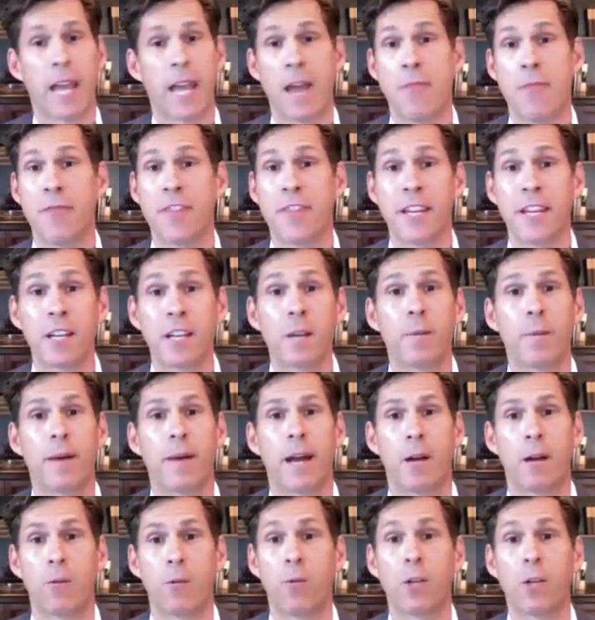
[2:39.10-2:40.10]
and think about
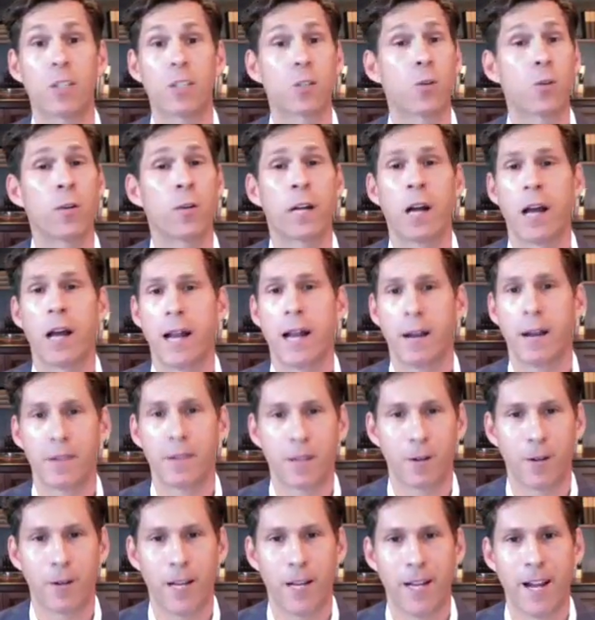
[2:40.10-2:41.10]
it. What's going on out
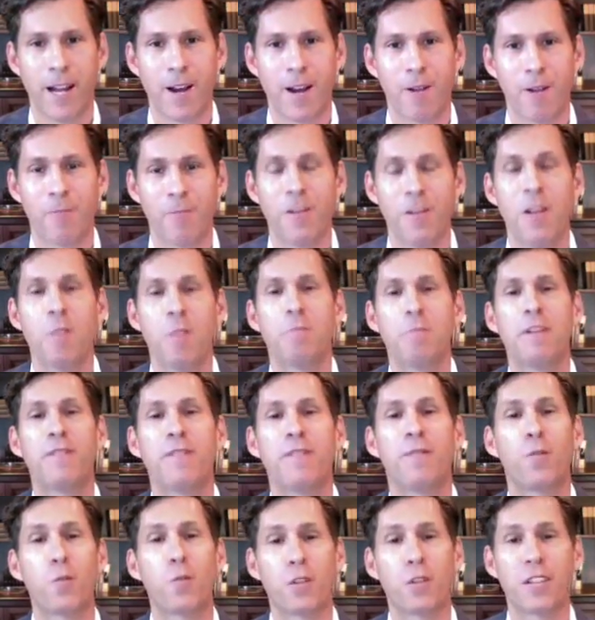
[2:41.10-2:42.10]
there right now?
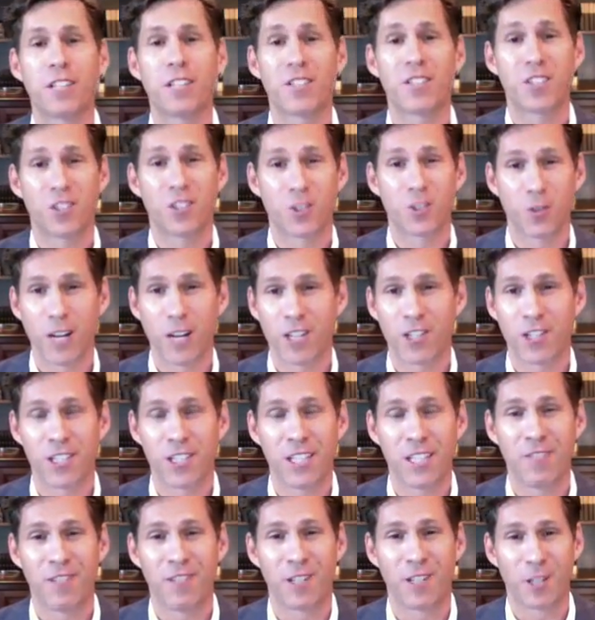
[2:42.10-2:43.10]
Before this destruction
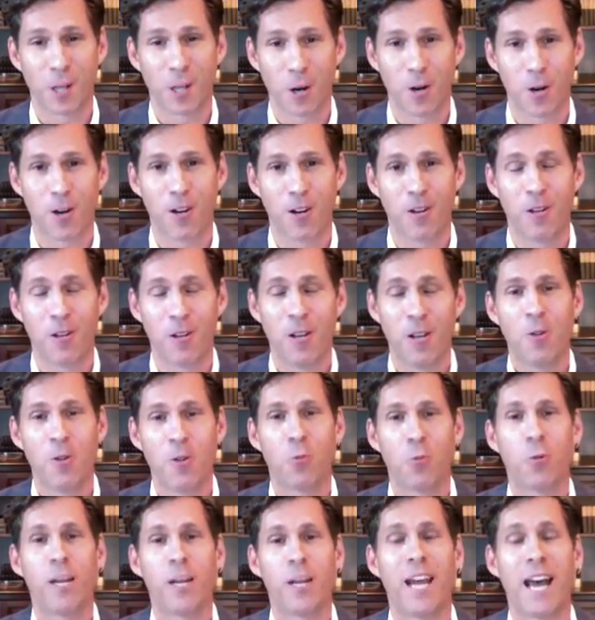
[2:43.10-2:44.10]
even occurred,
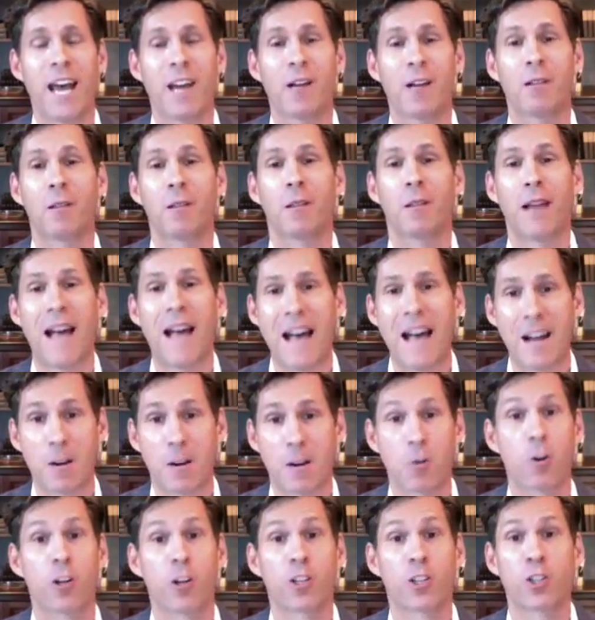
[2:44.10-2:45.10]
we had a lack
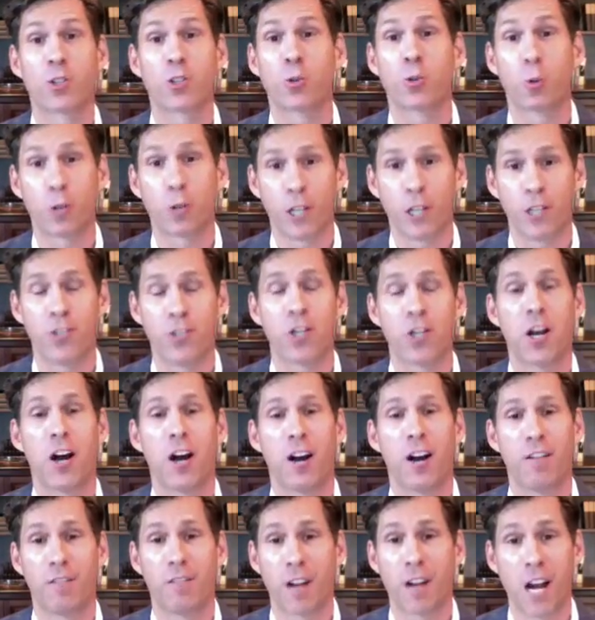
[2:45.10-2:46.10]
or a shortage
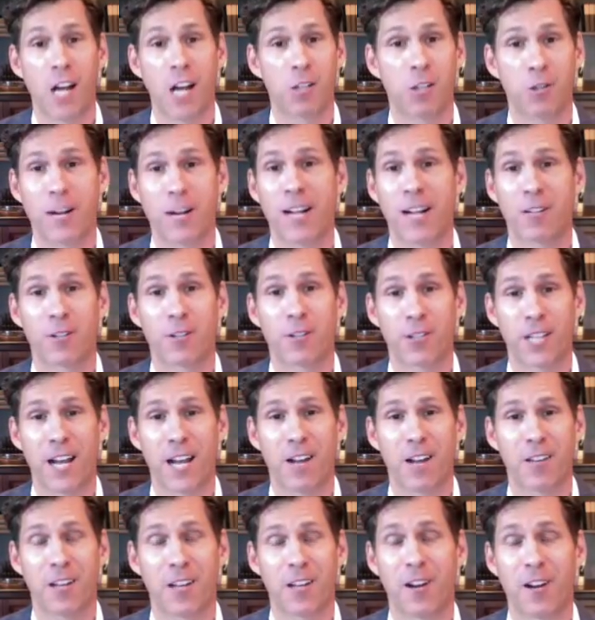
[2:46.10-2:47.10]
of contractors
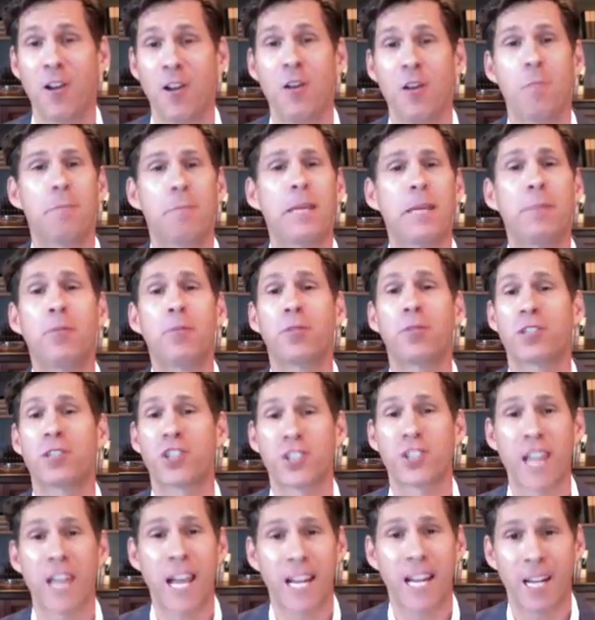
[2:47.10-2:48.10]
out there. People are
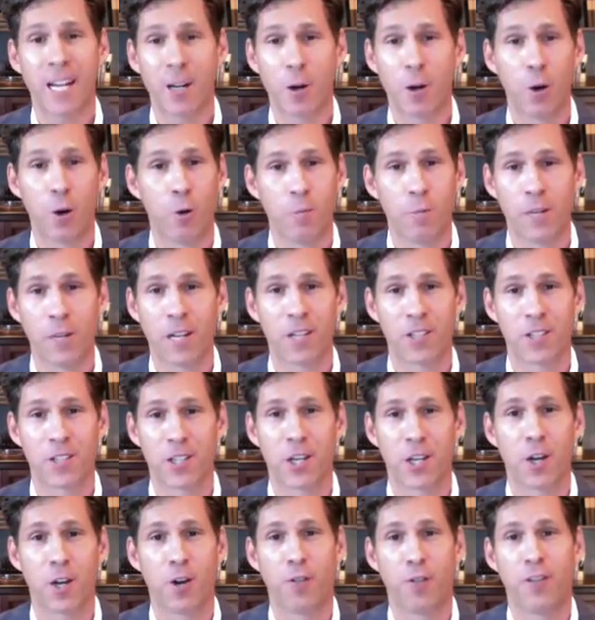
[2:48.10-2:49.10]
staying at home because of
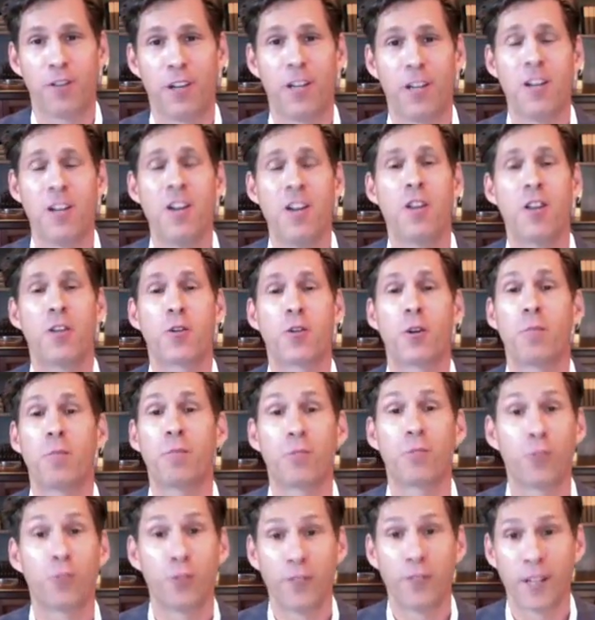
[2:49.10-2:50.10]
COVID. They're
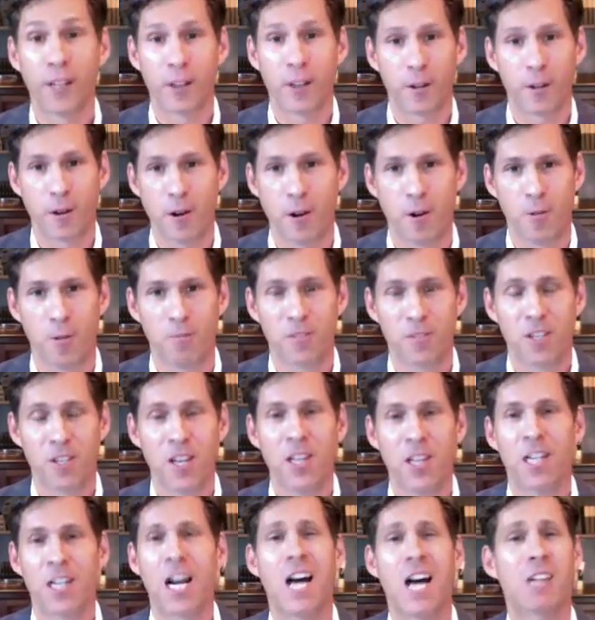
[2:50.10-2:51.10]
improving their homes.
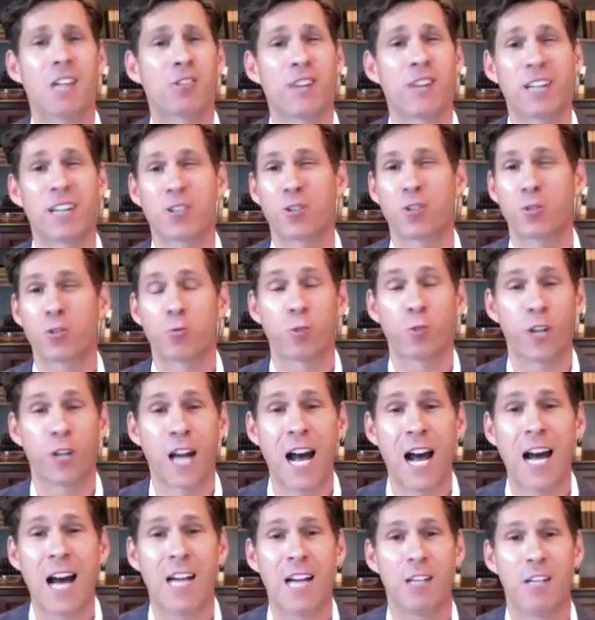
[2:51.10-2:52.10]
Contractors were in
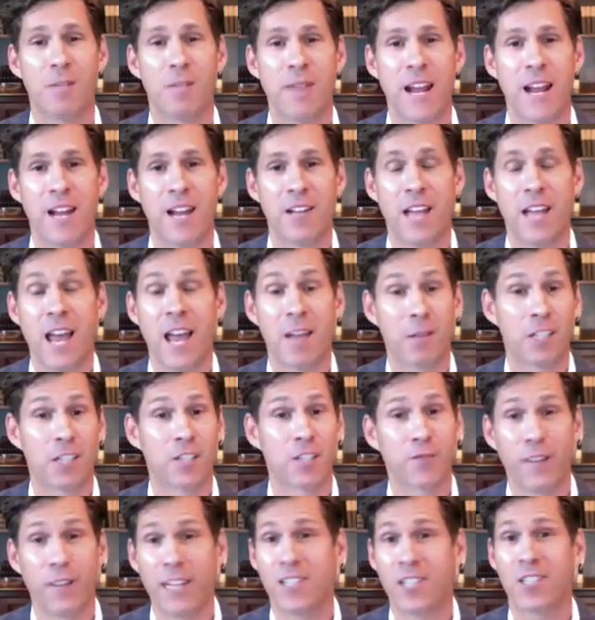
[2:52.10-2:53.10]
high demand, and let's
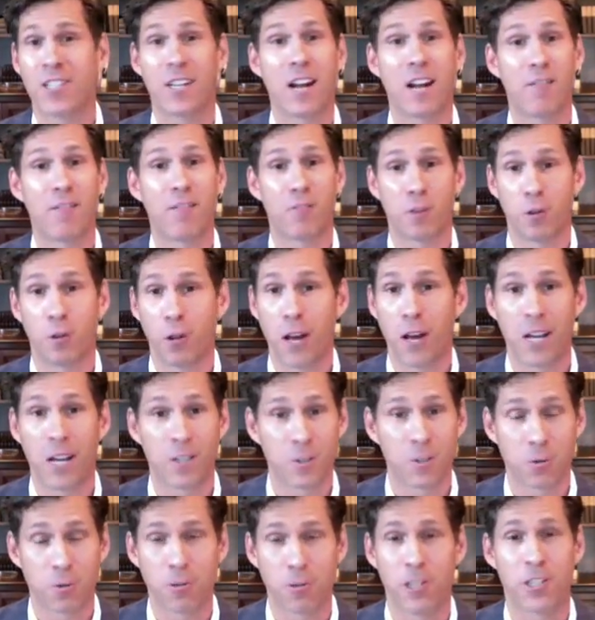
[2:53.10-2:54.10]
face it, I've heard a lot of
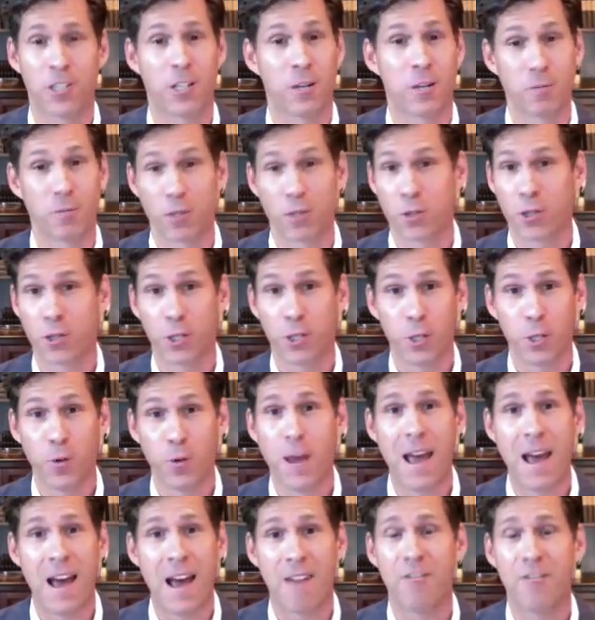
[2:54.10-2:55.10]
stories, and I'm sure you
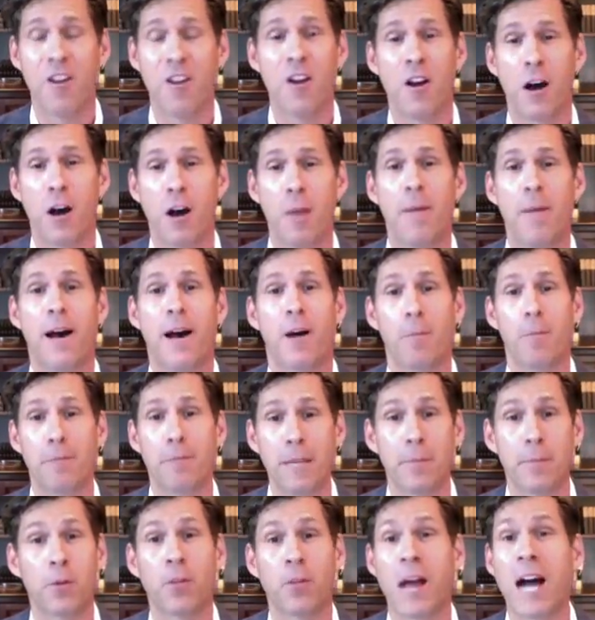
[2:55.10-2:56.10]
have, about
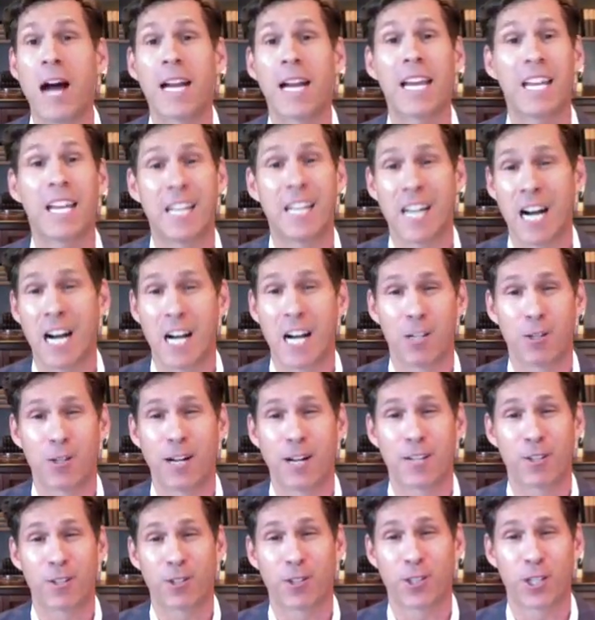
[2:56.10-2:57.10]
people not getting
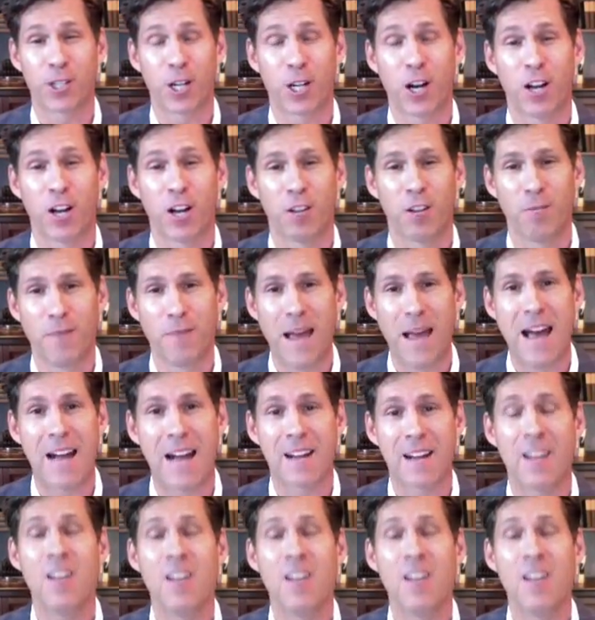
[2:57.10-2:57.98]
contractors to call them back.